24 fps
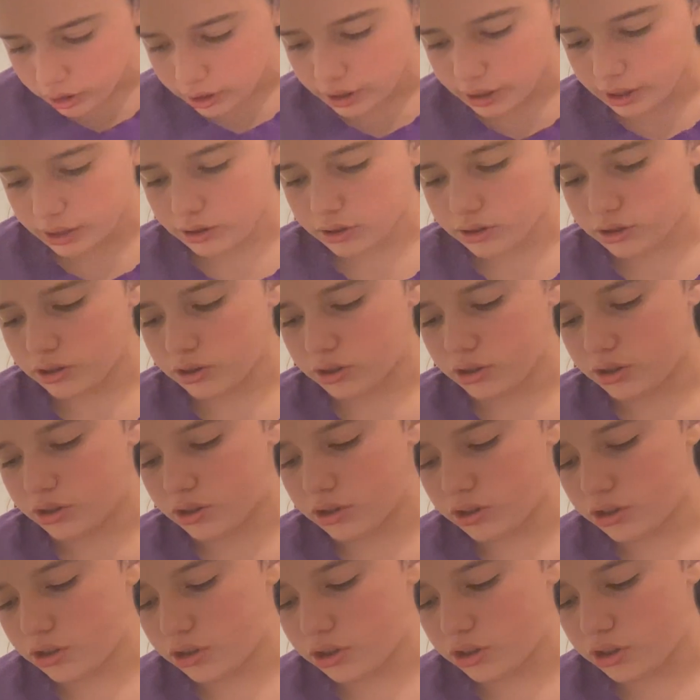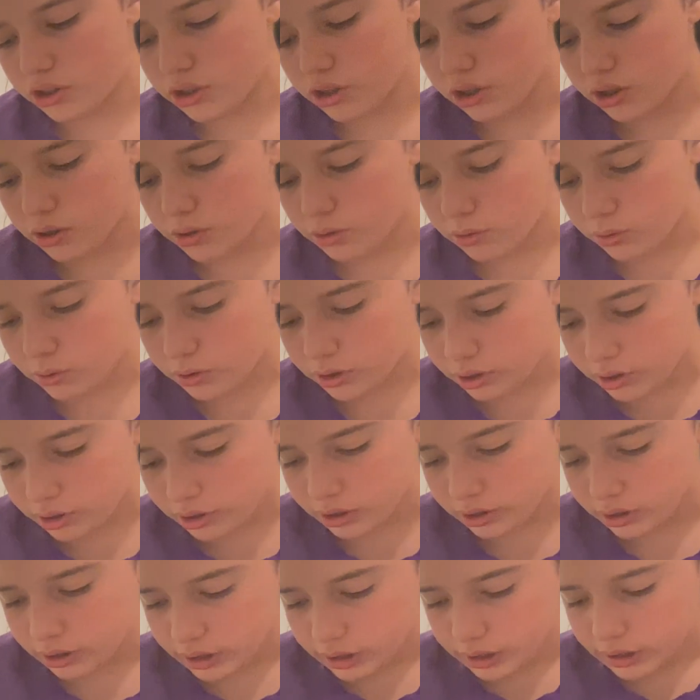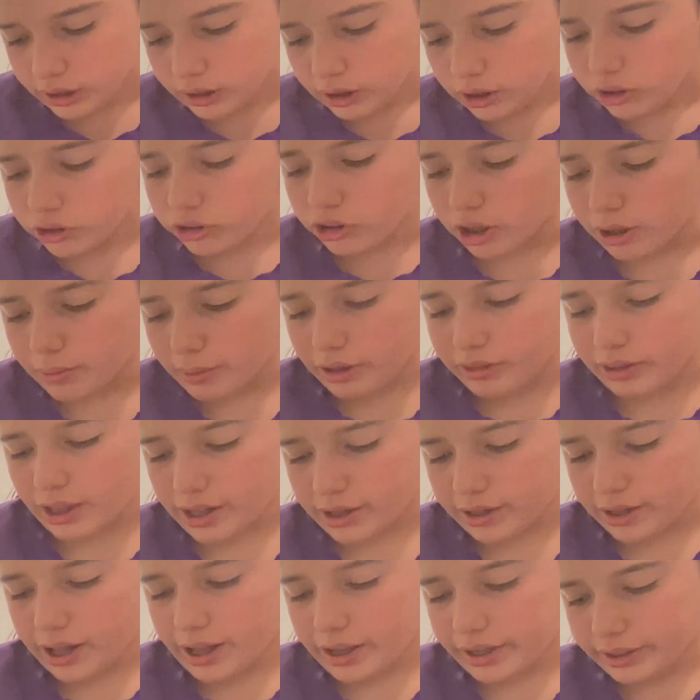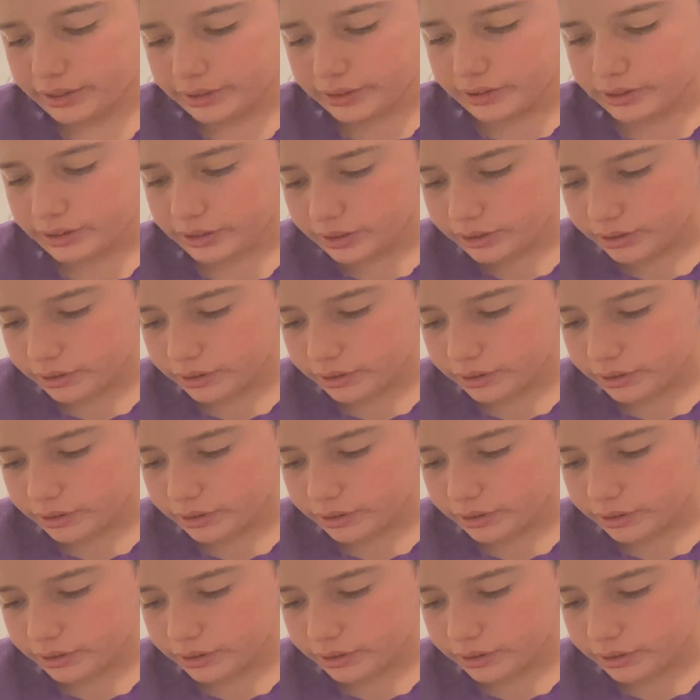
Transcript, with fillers: It's you. Sorry about that, guys.